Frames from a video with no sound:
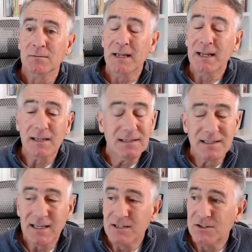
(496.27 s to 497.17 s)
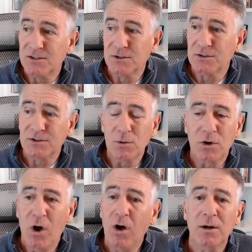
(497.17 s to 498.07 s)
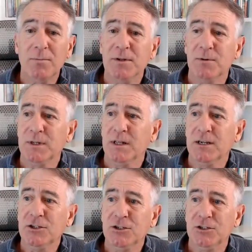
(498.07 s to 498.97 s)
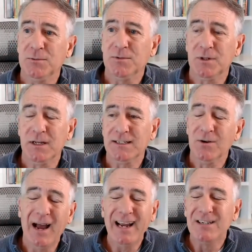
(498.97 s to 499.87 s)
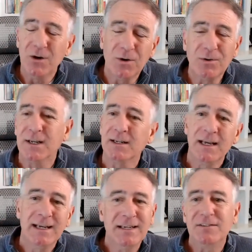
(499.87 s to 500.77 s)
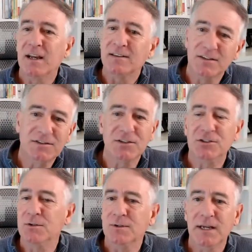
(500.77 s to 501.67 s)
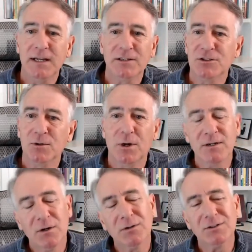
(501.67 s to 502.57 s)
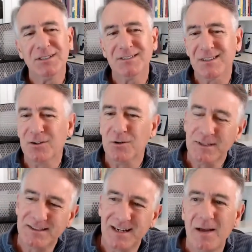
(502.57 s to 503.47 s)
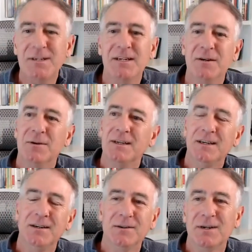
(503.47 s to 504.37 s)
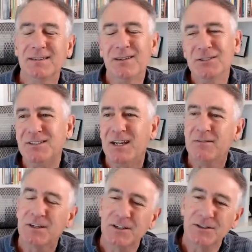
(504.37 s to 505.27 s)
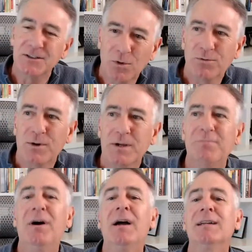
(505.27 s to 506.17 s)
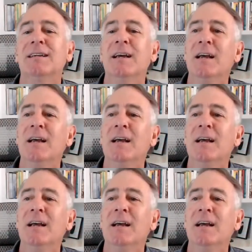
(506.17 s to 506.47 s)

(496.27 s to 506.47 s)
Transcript: and they just are so caught up in the relationship. They're like, you know, I know that he's got this issue or that issue. Or I know she's a little bit domineering here. I know she's kind of a control freak, but